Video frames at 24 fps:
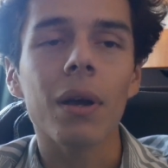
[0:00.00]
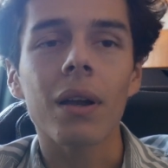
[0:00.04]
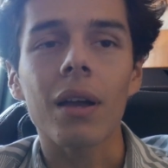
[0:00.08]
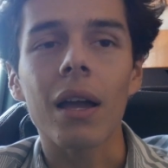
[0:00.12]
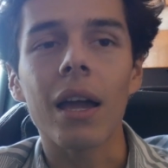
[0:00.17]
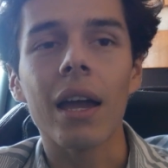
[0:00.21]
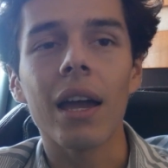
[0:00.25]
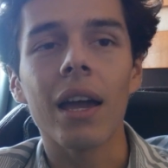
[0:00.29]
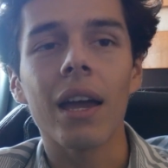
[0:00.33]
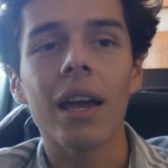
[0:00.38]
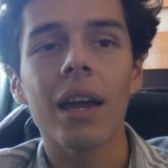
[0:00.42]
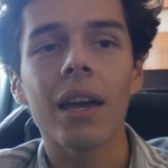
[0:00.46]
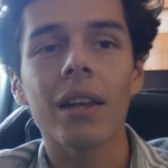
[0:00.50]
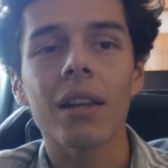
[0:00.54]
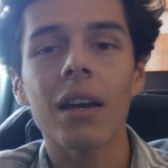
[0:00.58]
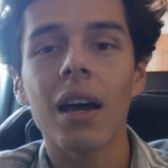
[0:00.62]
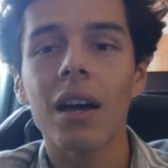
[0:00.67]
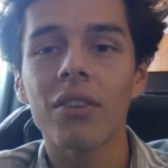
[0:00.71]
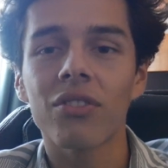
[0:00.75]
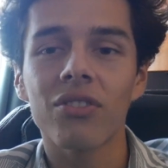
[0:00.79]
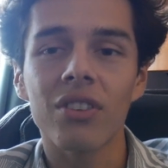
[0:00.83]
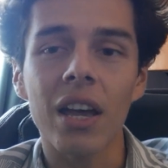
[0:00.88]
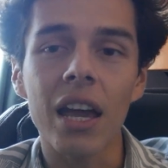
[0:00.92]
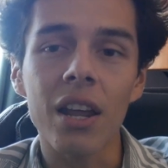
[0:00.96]
And
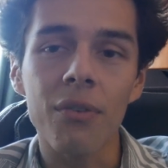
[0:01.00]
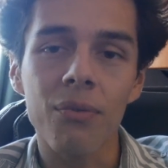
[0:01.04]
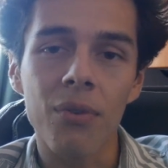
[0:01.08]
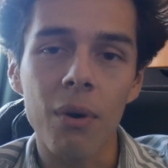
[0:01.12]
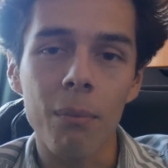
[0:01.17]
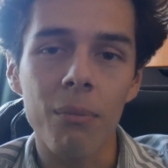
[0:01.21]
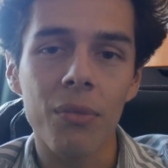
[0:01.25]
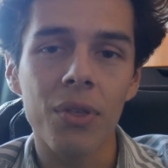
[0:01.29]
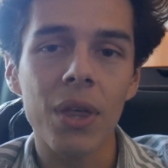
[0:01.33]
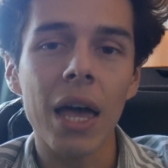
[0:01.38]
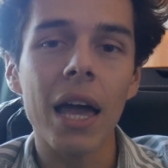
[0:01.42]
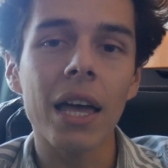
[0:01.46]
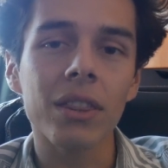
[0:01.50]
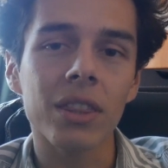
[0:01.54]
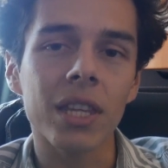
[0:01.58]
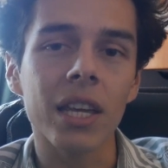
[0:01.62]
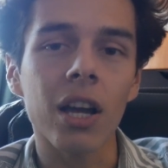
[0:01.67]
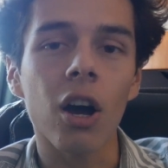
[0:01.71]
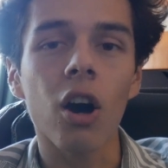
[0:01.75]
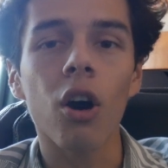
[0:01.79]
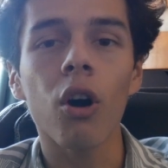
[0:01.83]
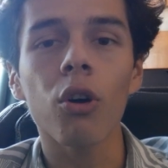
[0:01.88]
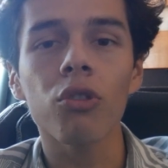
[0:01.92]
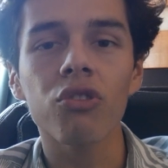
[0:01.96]
aside from that, they
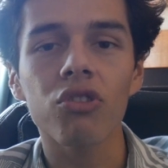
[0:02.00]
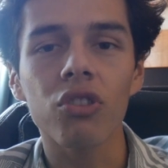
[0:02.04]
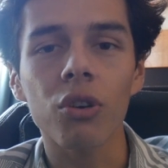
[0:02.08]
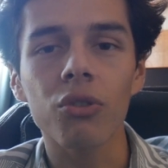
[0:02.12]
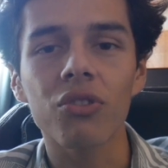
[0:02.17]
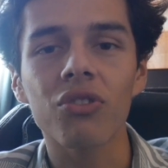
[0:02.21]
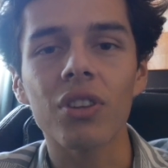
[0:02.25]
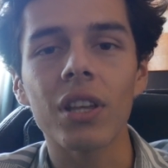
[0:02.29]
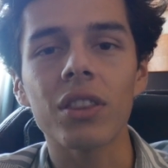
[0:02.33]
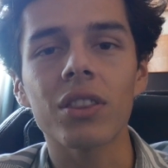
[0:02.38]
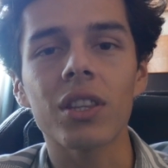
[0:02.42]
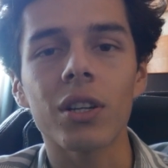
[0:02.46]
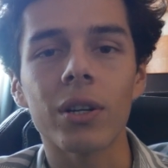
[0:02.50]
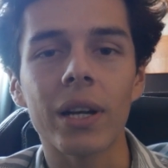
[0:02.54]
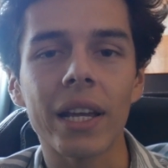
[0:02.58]
also sent their